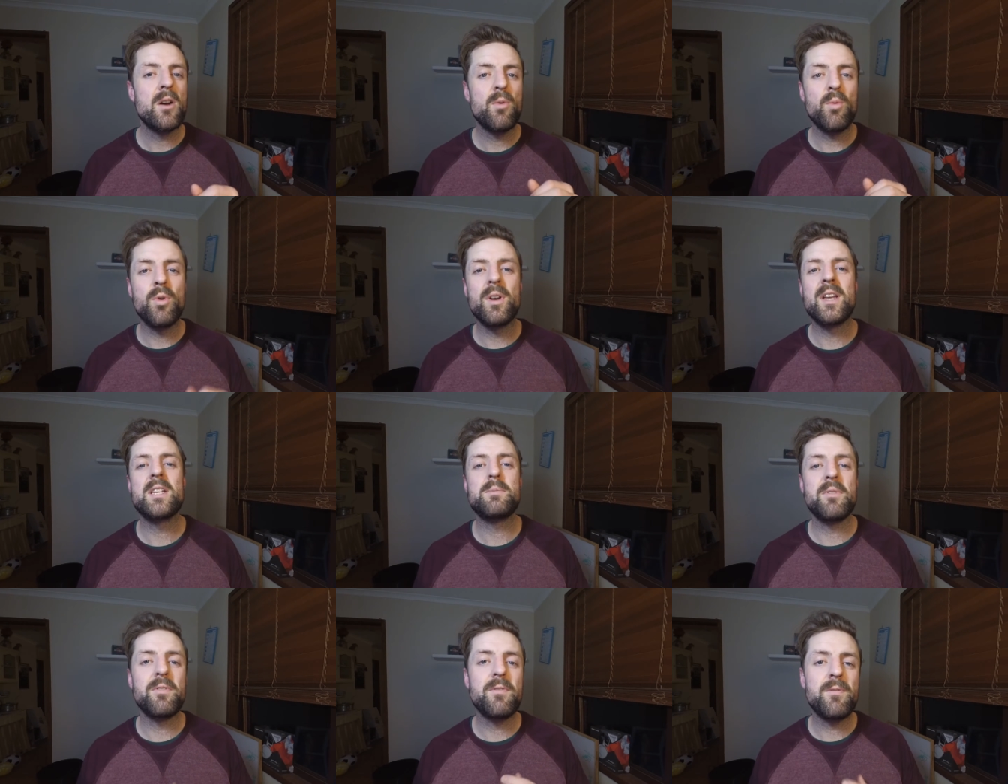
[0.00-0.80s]
will need
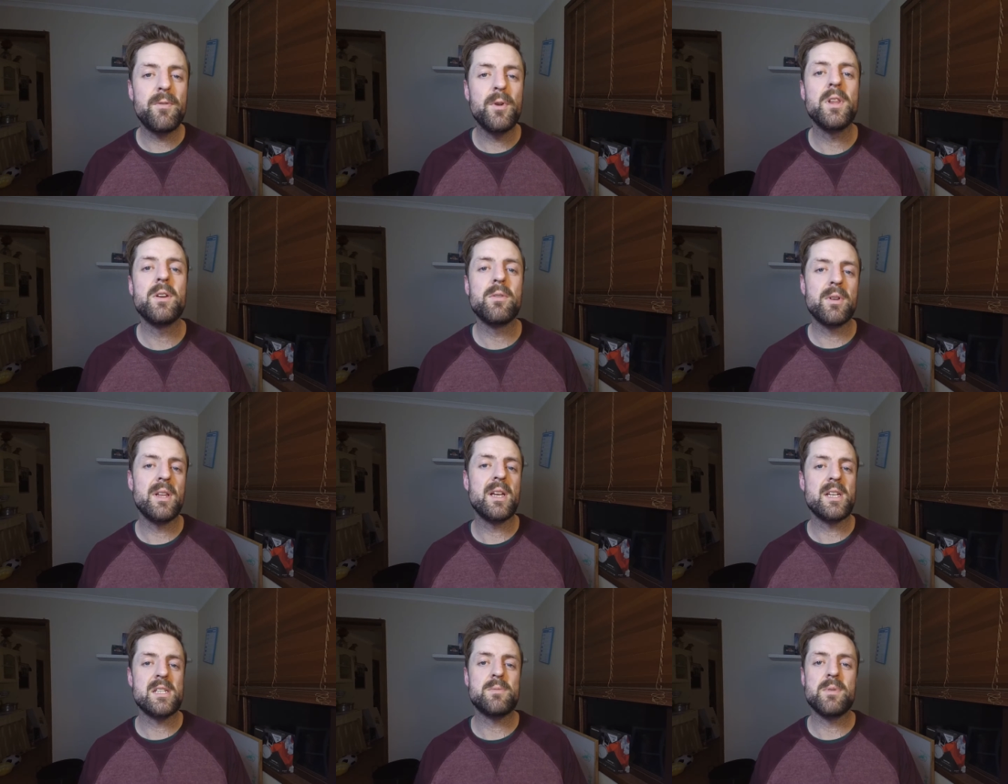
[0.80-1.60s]
to be fully
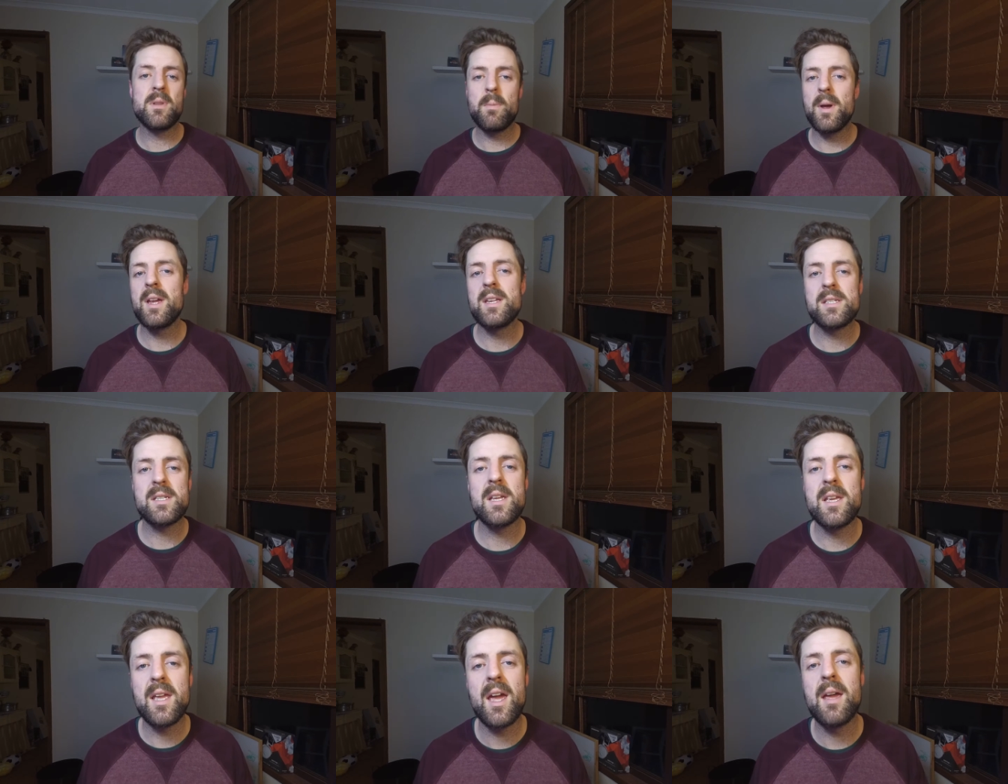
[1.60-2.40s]
released when the
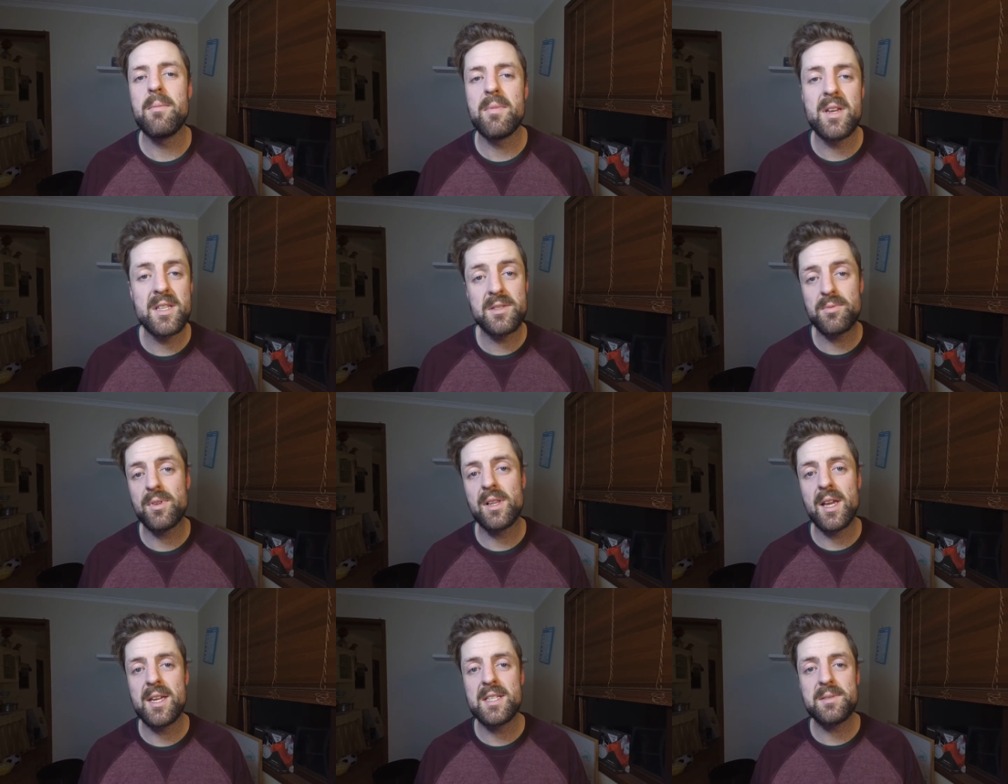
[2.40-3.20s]
PC game gets
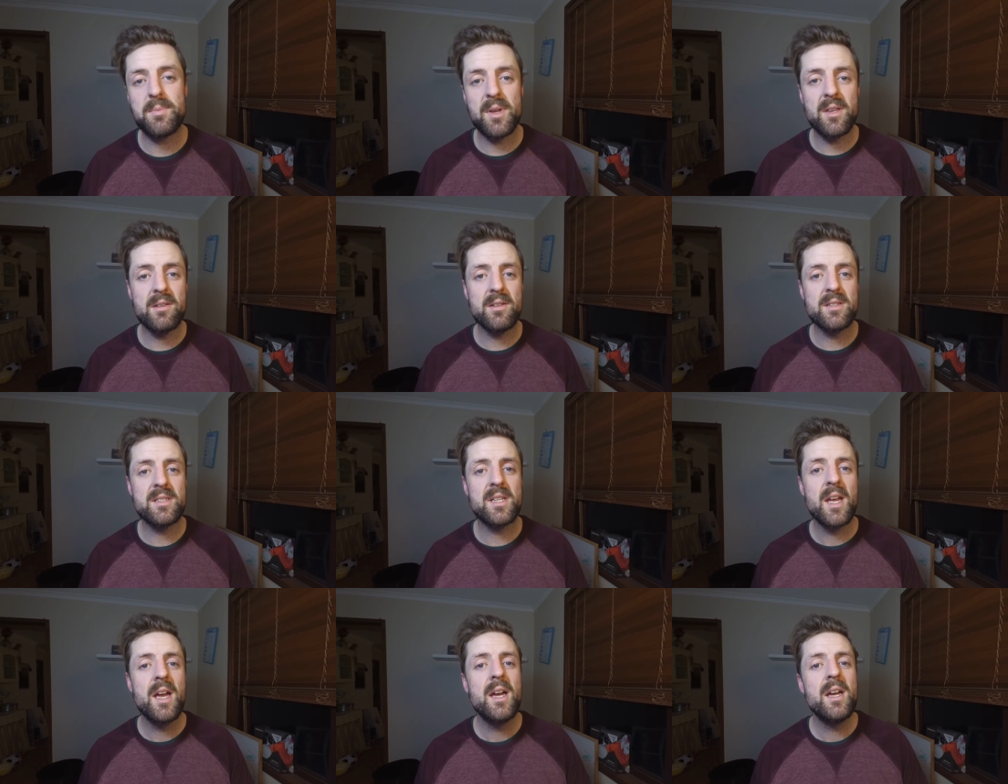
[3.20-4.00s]
released because
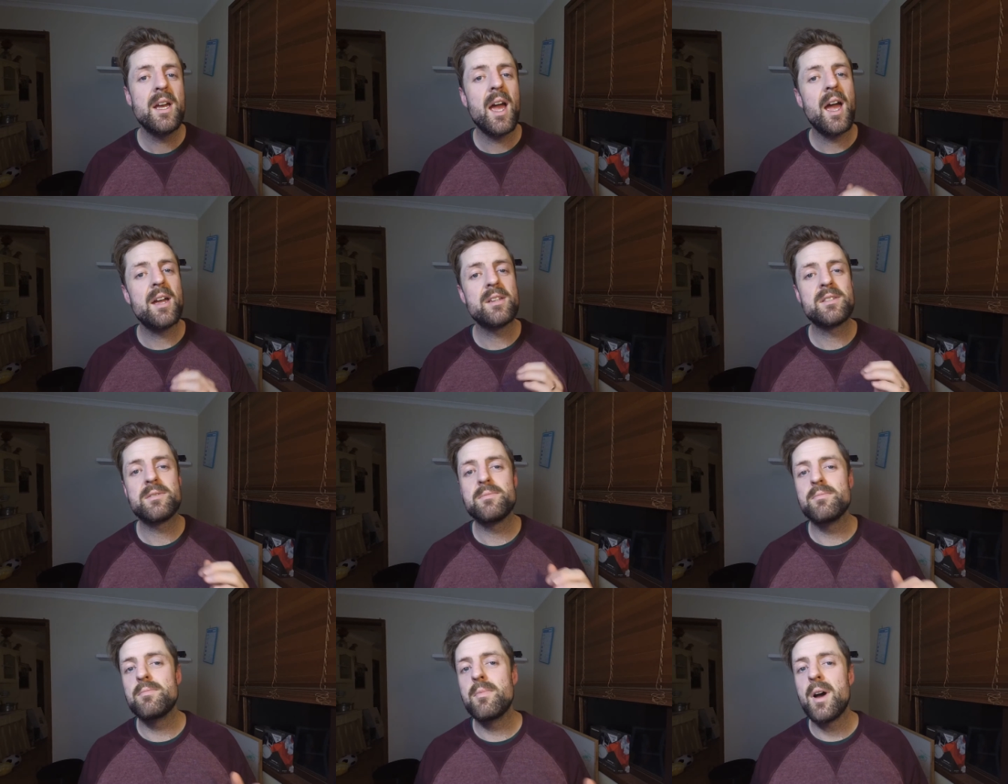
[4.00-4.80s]
as
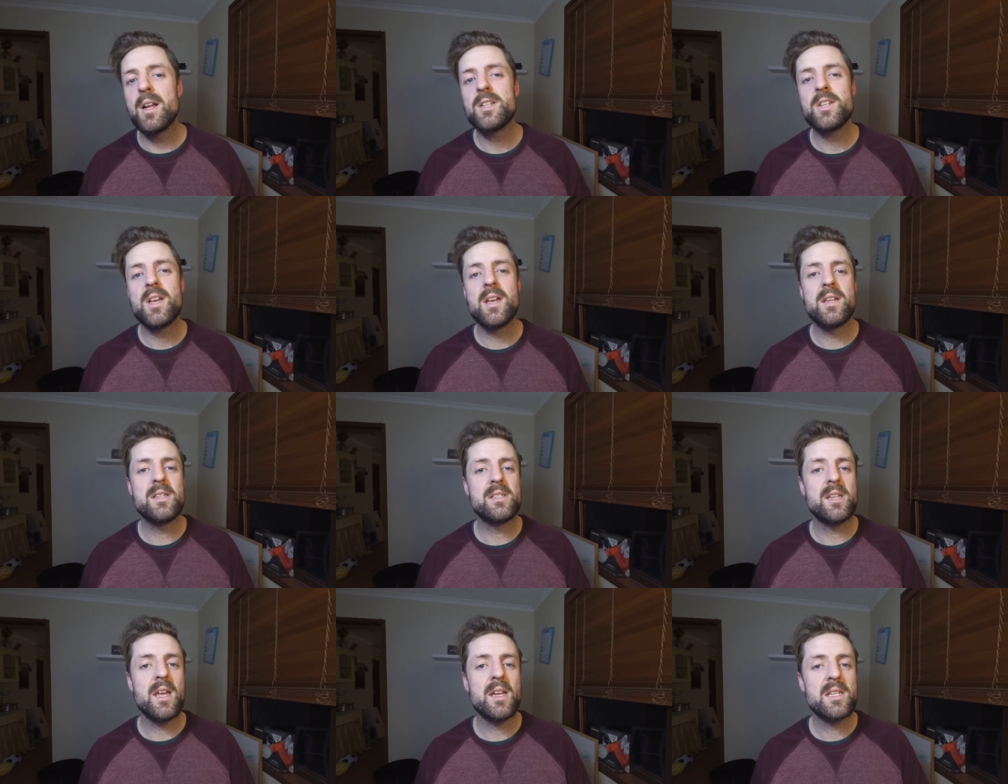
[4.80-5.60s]
much
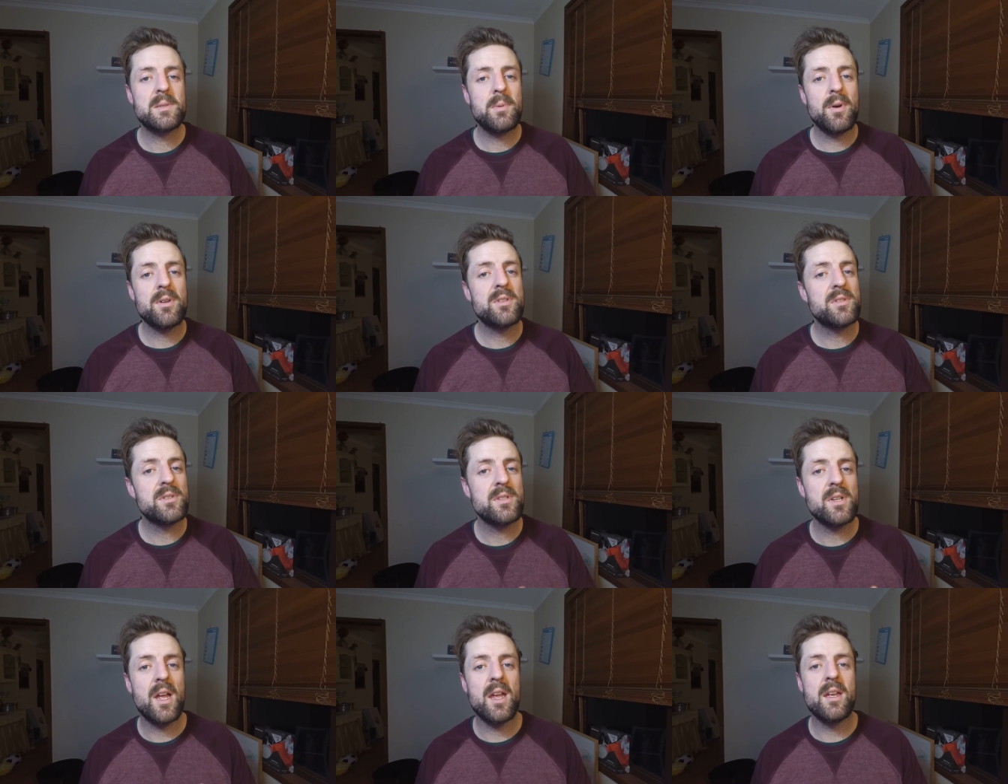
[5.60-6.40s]
as
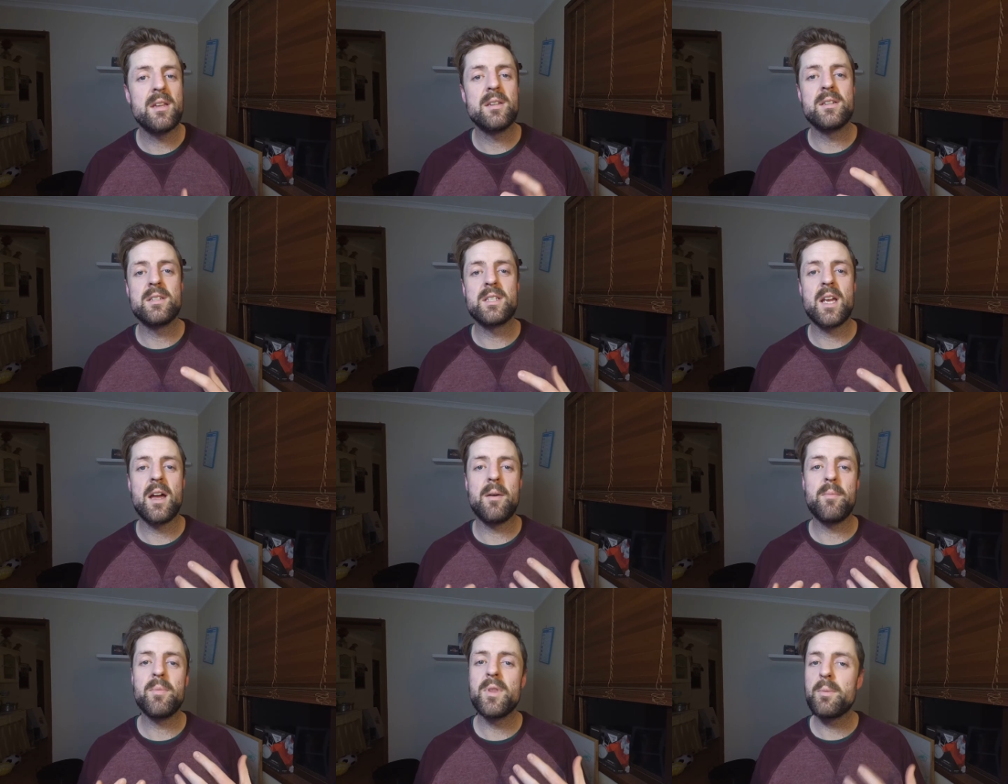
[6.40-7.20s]
Xbox and
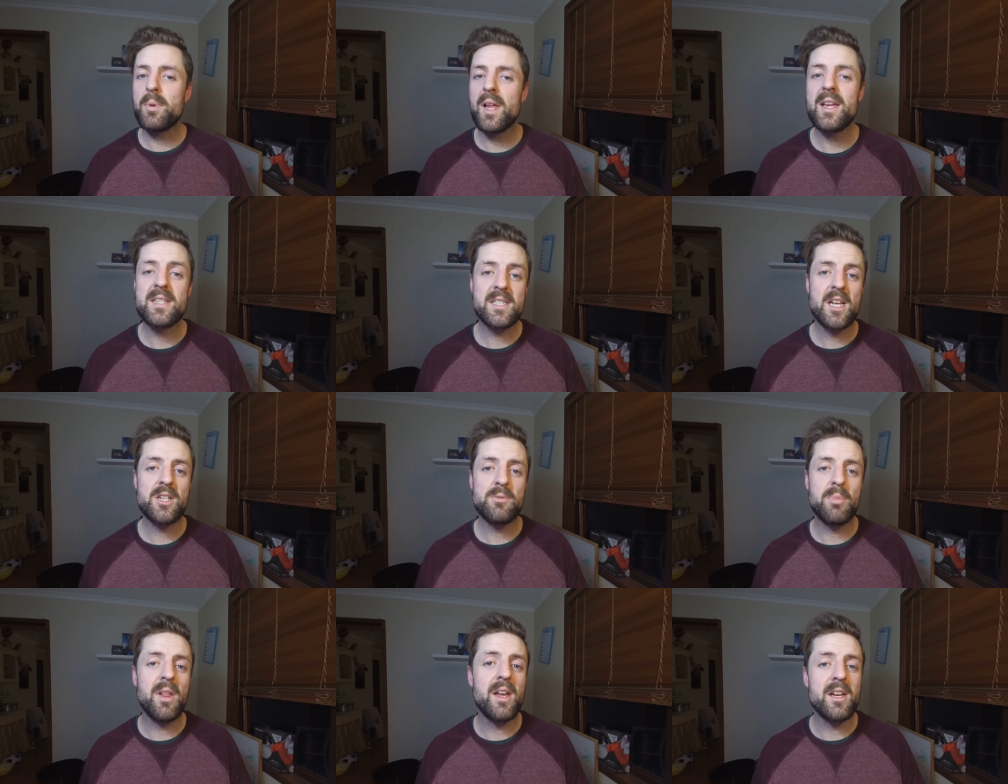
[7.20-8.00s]
um, the
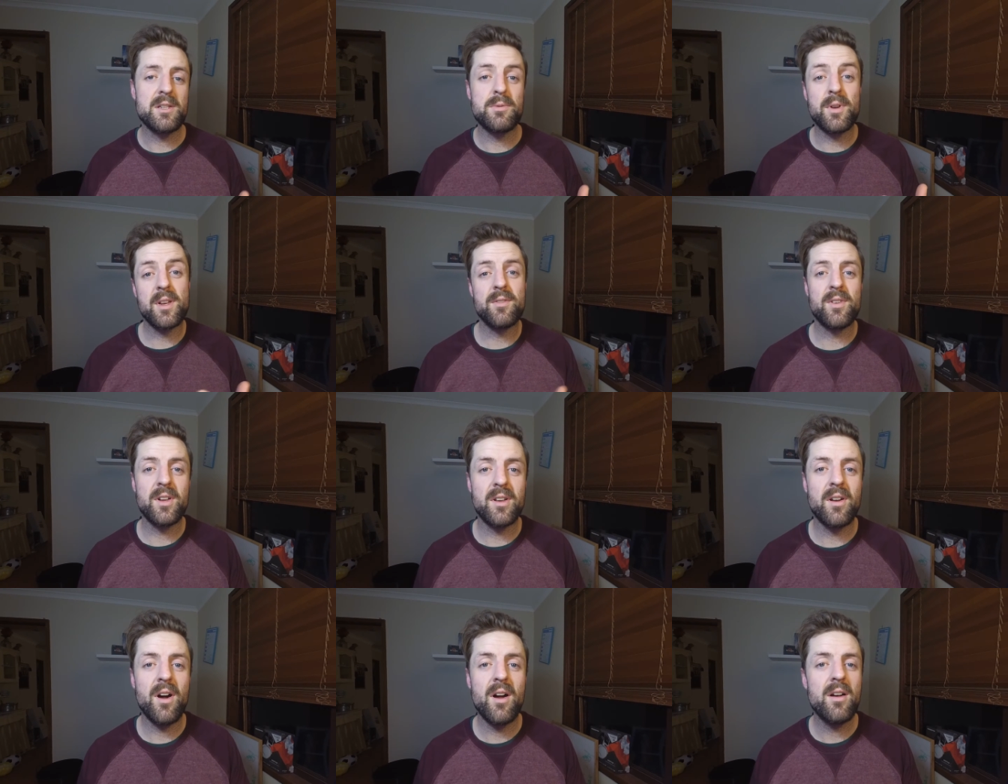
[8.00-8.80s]
PlayStation players will give it a
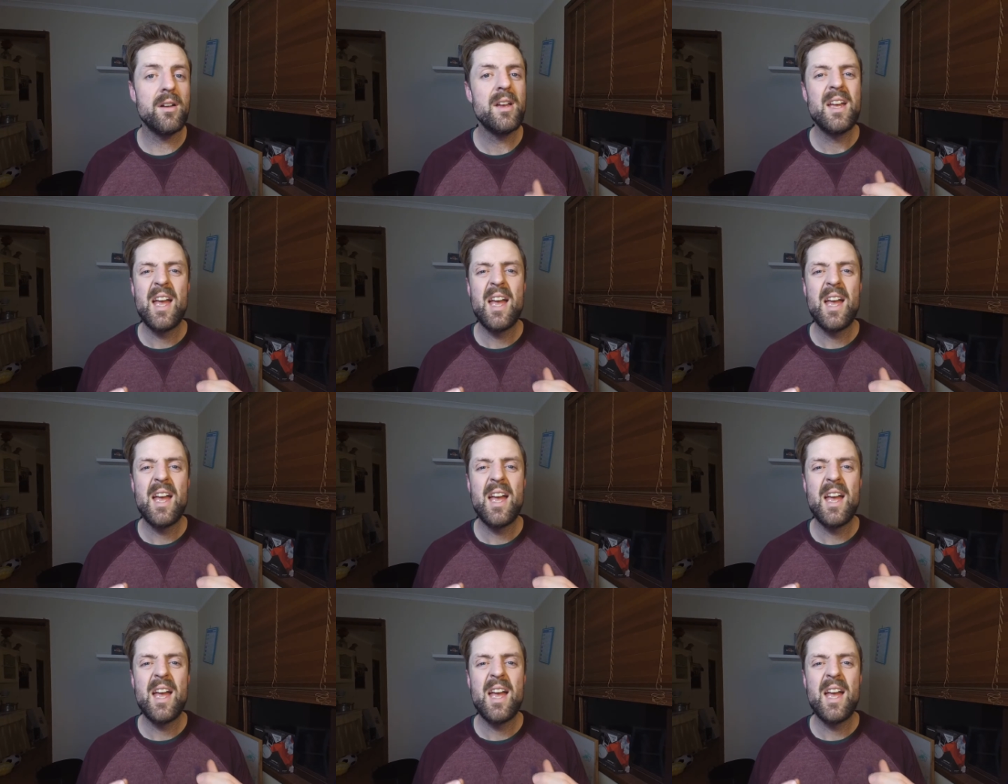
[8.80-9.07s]
go,